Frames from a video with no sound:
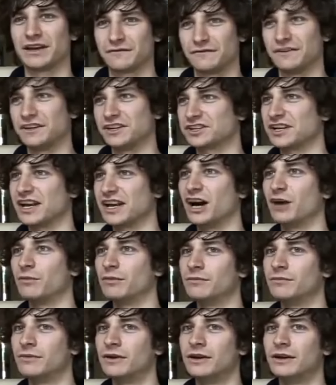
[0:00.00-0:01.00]
finish an
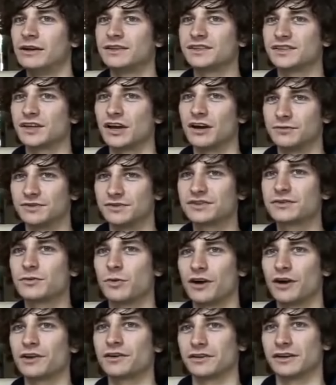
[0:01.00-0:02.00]
album. So it was
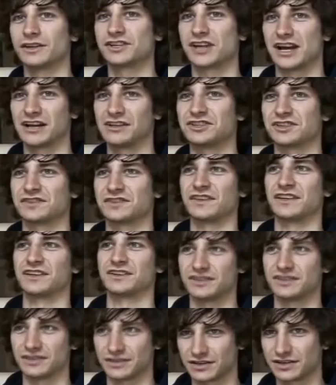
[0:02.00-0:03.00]
quite a challenging thing
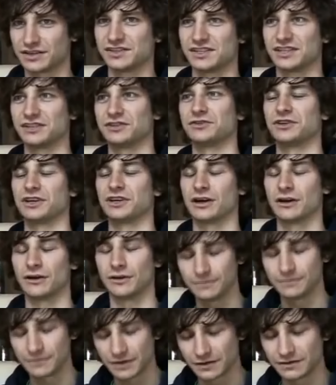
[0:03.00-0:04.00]
to continue to
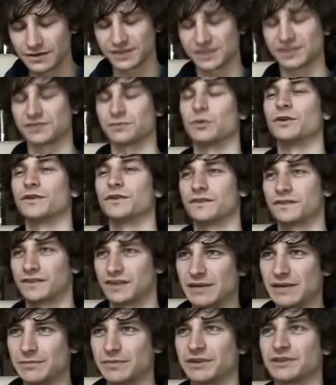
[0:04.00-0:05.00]
go, this is worth
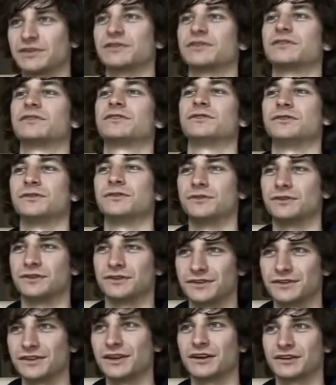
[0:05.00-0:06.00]
keeping to do
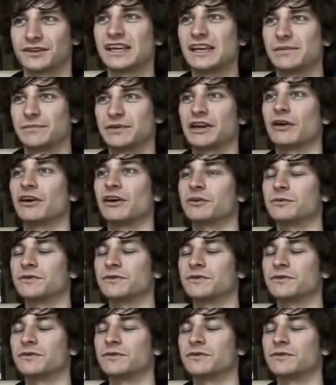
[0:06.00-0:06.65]
and, you know, keeping going